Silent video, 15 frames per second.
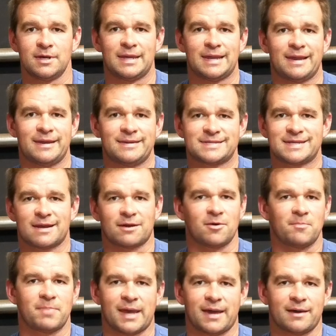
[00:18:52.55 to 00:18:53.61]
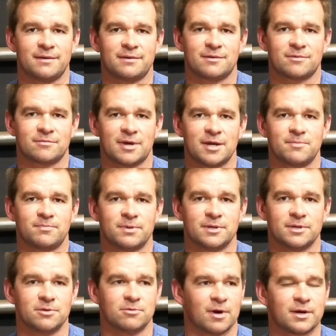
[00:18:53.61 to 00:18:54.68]
And it's not all bad, right?
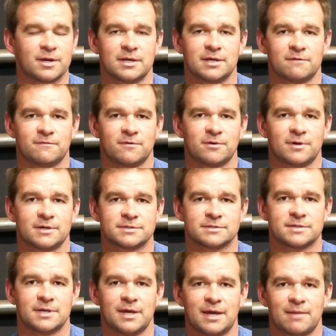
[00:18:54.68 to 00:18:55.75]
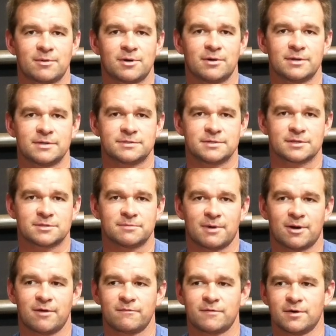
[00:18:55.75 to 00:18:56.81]
But you are going to get phone calls that say, hey, I'm calling in sick
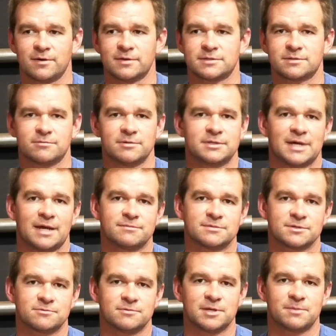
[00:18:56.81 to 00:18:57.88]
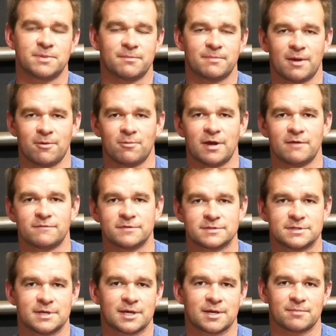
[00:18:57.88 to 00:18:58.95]
tomorrow. I've called in 3 times this week, but my wife is
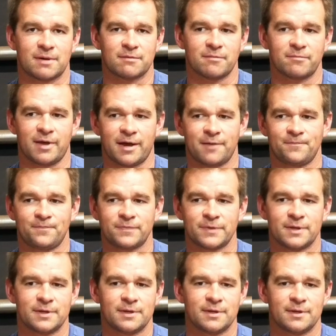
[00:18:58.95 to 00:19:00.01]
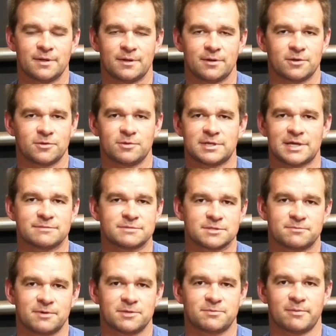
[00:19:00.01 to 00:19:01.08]
sick and blah, blah, blah. Or 3 times
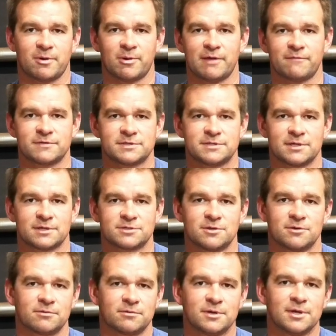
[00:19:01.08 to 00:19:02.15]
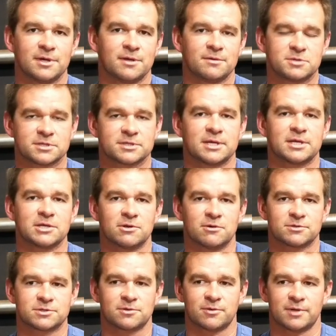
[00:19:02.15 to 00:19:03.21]
this month, but my wife is sick. So just letting you know
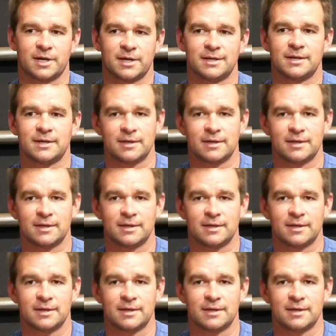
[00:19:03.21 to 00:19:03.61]
what's going on.